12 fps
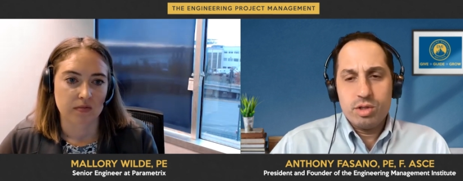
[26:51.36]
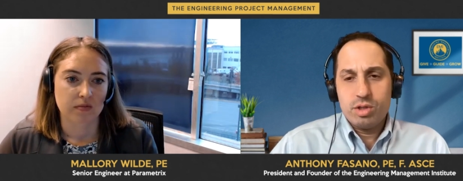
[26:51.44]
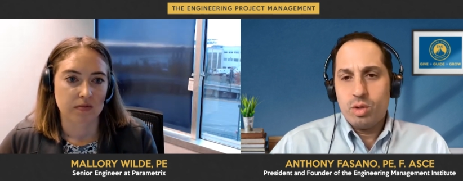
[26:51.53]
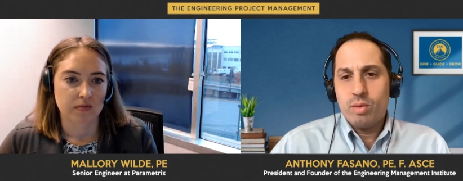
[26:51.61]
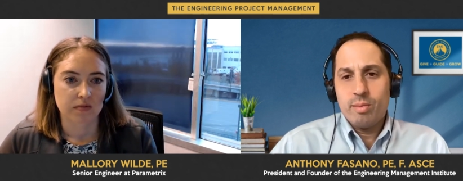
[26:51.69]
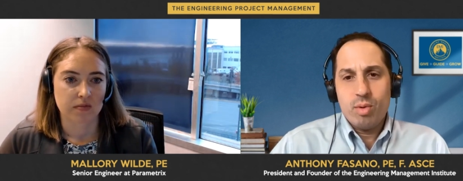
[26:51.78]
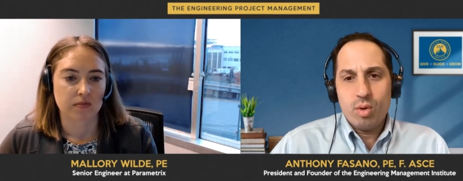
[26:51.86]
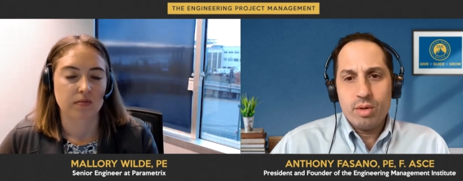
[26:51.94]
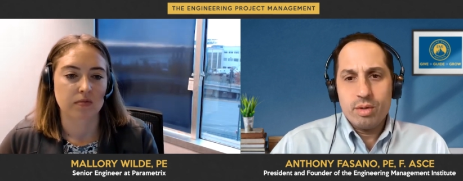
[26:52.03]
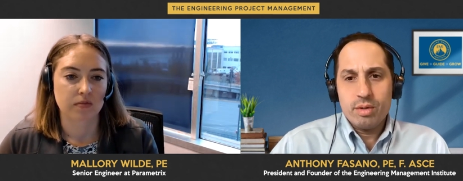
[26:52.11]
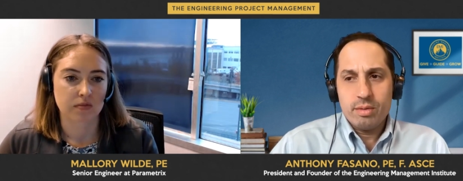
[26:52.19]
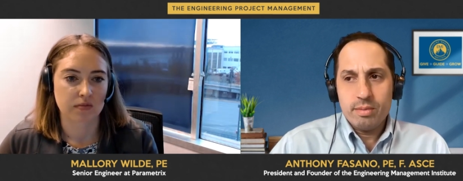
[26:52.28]
Speaker 1: is so
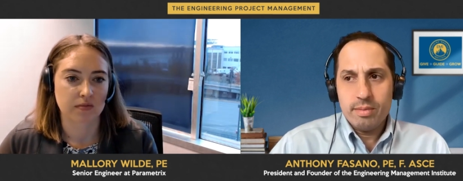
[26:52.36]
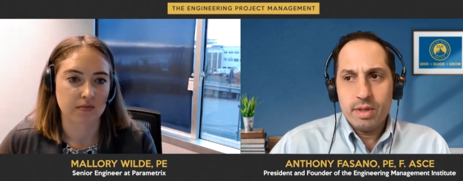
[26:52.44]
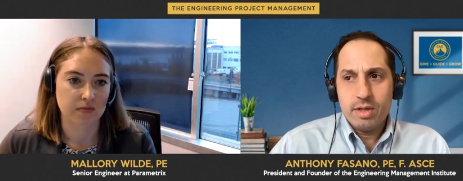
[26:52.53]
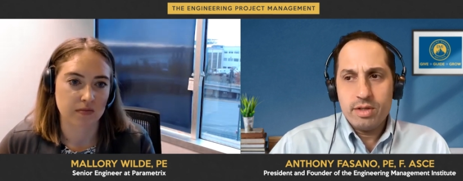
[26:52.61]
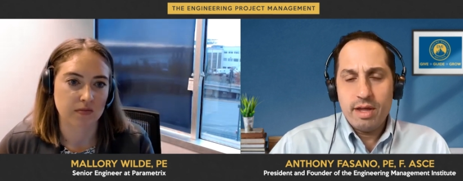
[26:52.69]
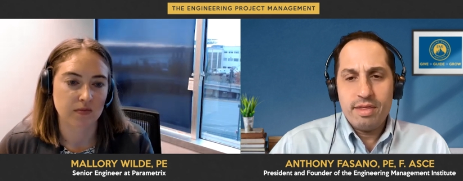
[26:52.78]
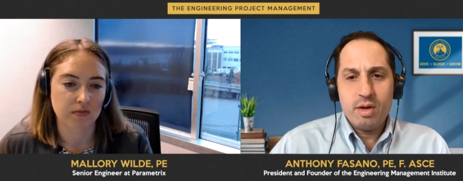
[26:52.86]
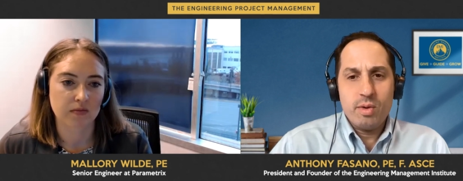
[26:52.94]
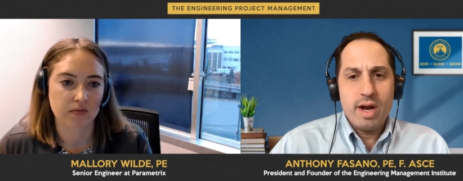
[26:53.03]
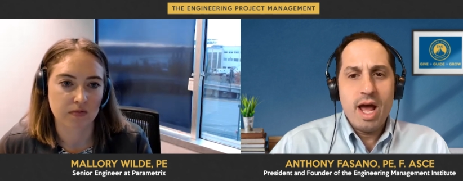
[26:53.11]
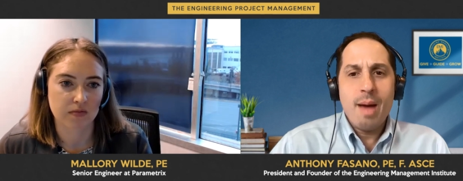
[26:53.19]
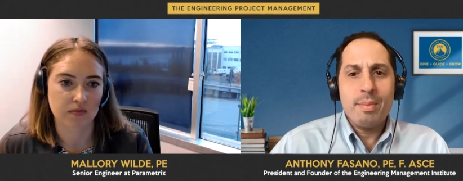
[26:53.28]
important because i
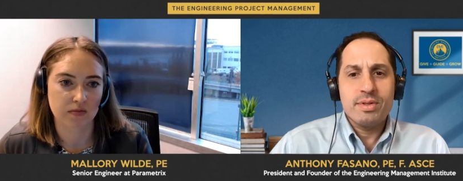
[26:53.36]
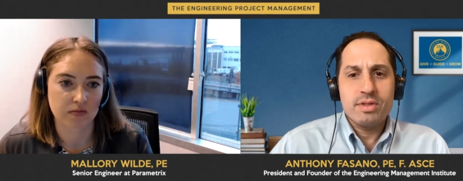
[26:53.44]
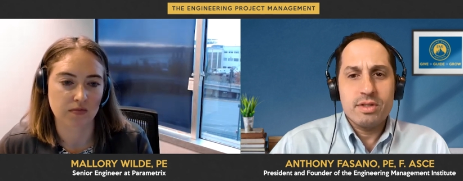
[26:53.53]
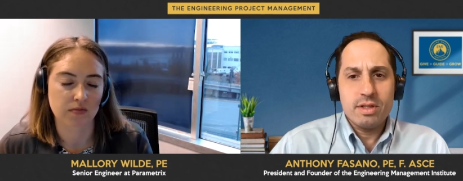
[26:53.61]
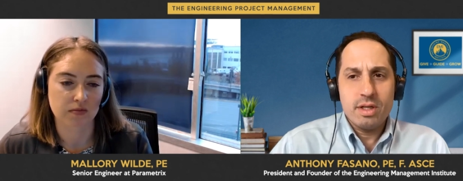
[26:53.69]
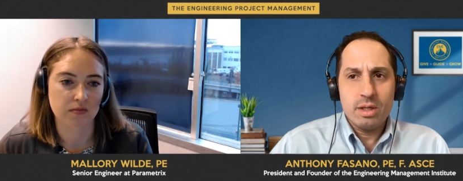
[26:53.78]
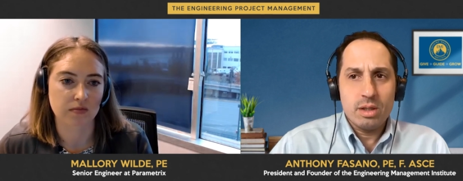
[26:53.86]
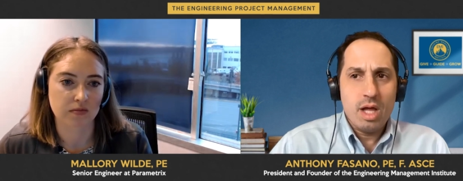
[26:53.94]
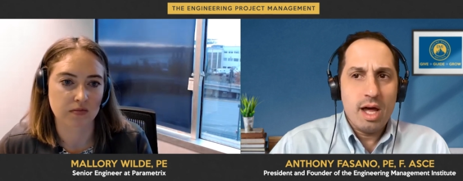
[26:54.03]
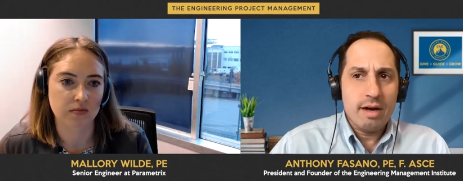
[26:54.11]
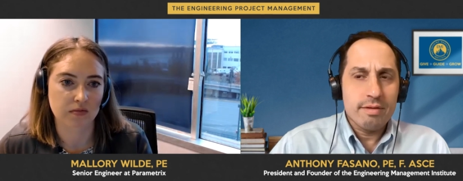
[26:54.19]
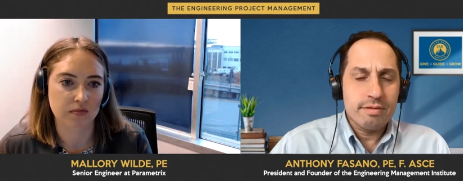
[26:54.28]
think what happens in a
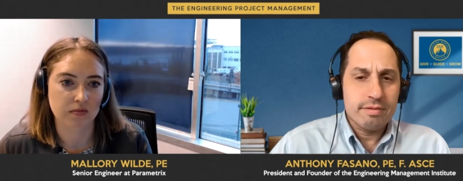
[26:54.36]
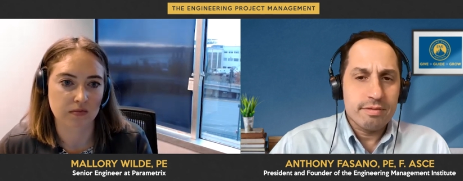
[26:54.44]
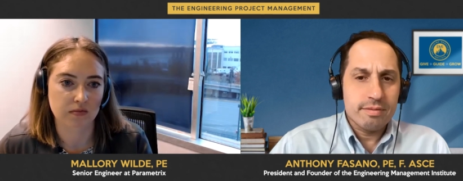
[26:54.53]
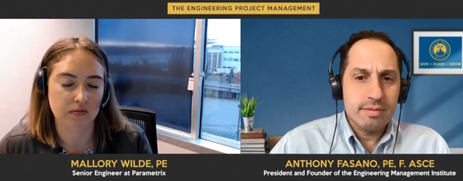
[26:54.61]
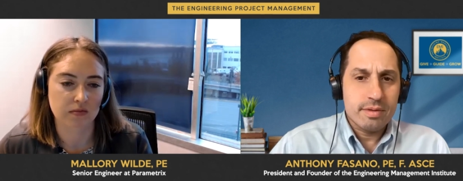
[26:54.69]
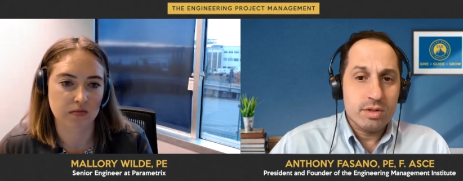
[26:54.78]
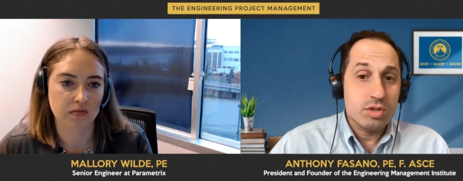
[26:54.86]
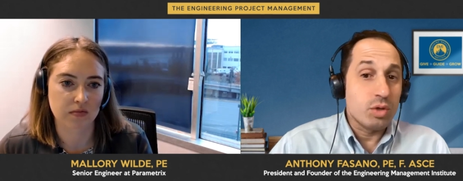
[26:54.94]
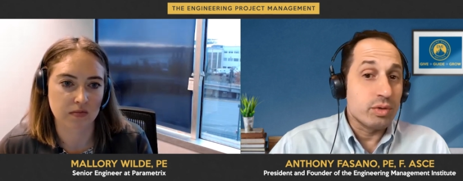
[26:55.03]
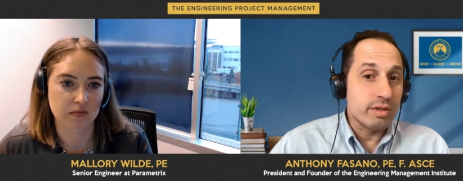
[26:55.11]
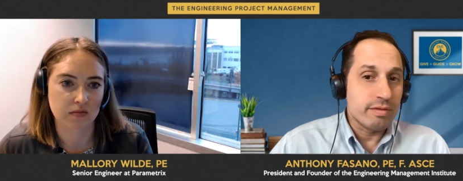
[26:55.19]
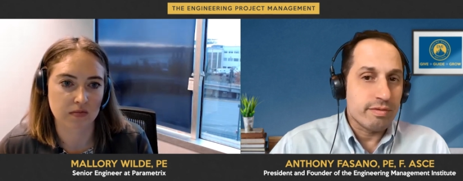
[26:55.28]
lot of
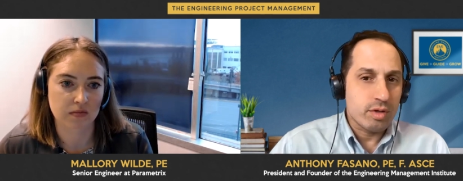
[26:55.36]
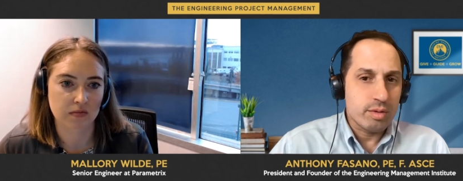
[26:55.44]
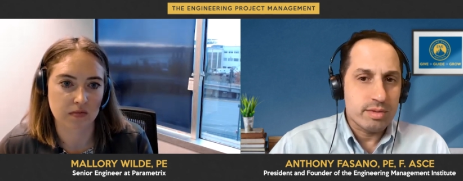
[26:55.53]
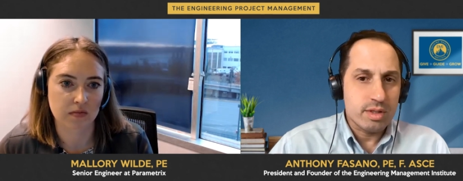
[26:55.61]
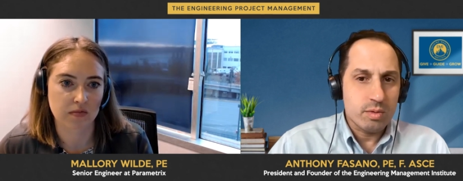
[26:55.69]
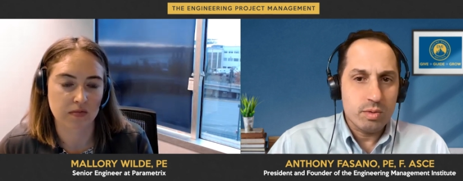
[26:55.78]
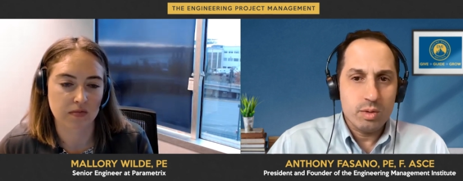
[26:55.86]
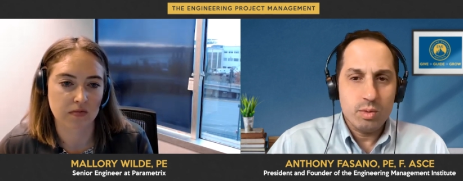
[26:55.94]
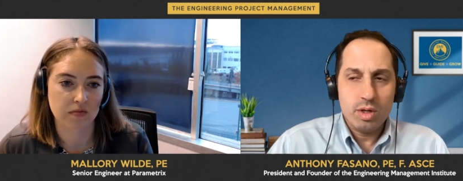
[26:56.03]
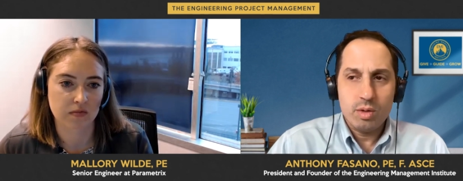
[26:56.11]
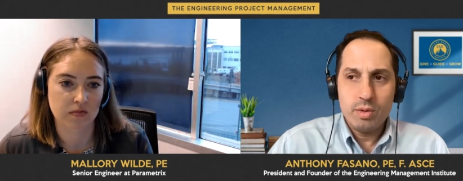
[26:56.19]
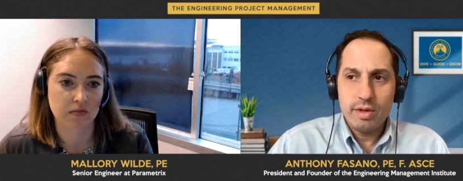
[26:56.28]
consulting firms that we
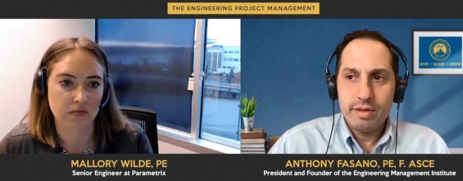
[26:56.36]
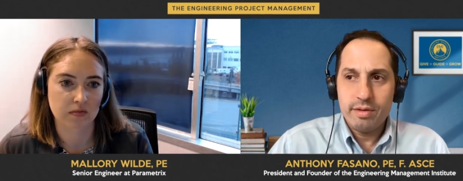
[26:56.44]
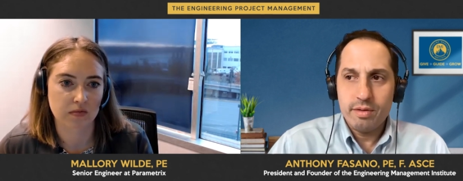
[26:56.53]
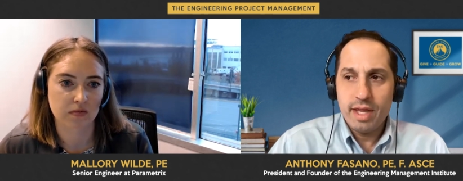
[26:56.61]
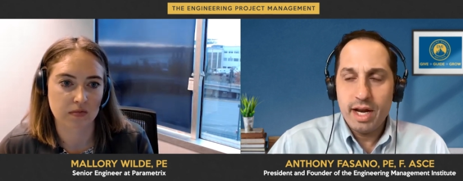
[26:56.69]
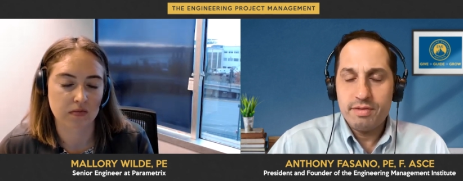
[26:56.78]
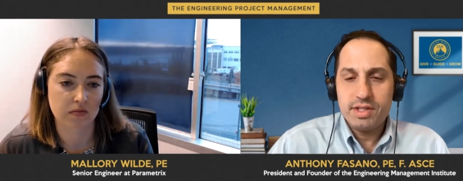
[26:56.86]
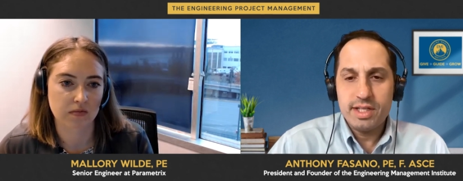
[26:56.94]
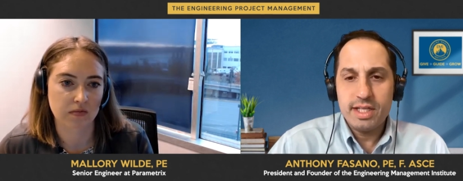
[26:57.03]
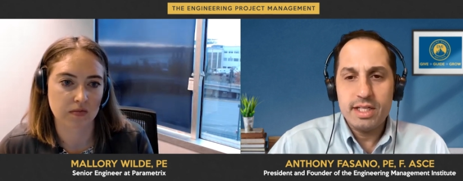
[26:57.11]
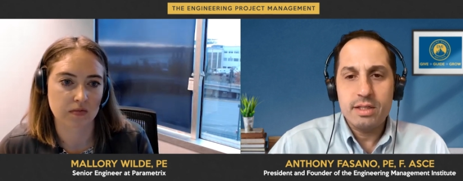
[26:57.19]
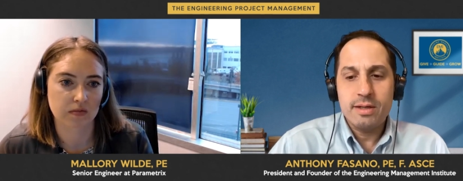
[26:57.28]
work with or that i've
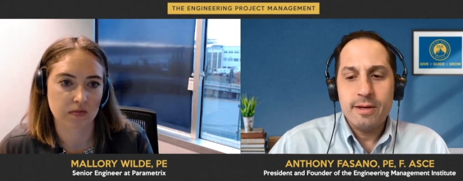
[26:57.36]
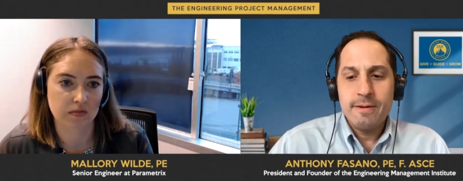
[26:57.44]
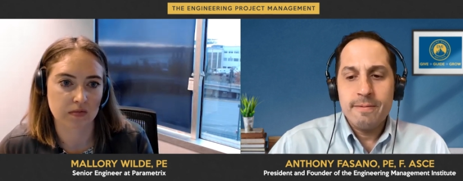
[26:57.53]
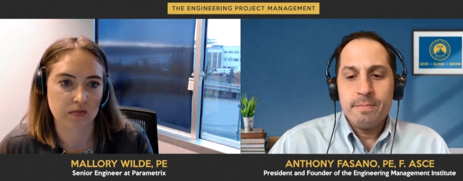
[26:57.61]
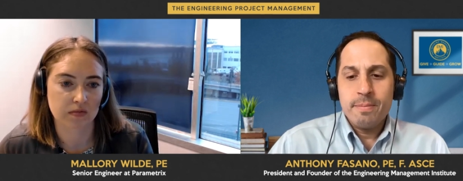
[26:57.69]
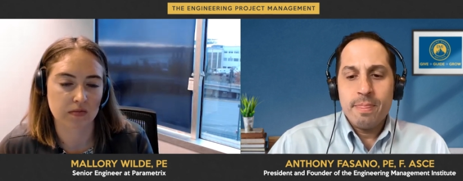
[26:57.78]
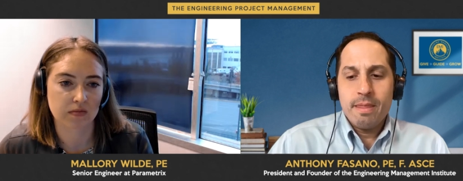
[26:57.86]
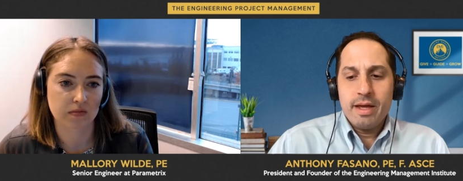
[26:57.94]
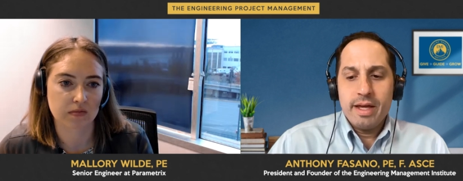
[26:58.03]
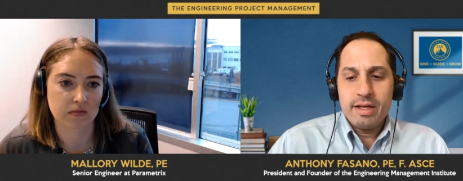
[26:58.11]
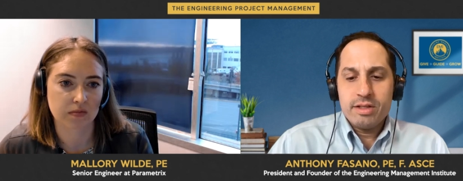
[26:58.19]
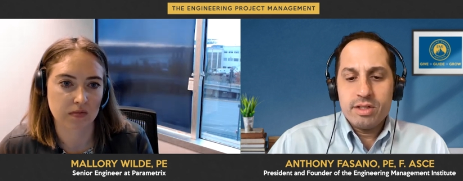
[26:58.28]
seen
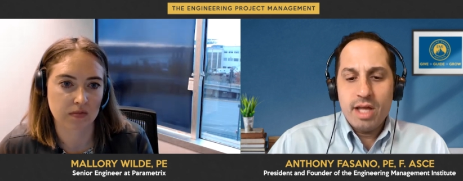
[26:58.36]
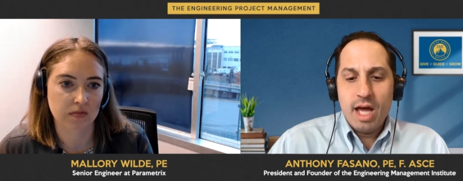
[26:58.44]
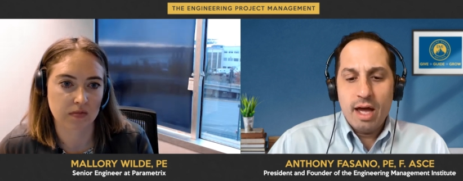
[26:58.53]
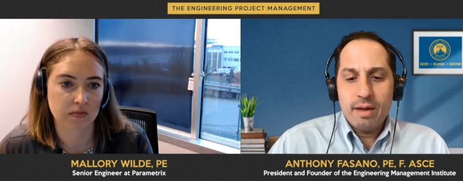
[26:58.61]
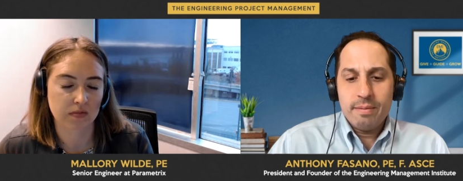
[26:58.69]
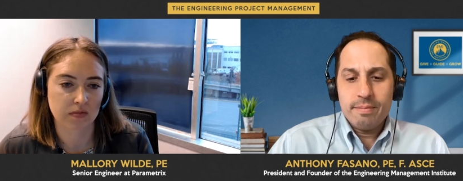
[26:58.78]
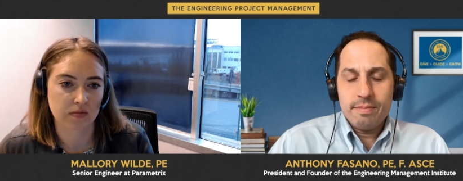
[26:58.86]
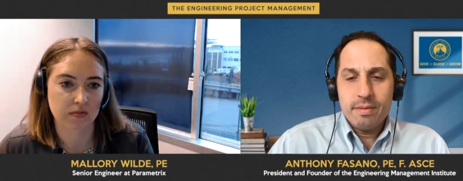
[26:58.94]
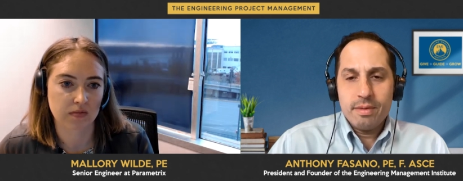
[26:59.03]
is that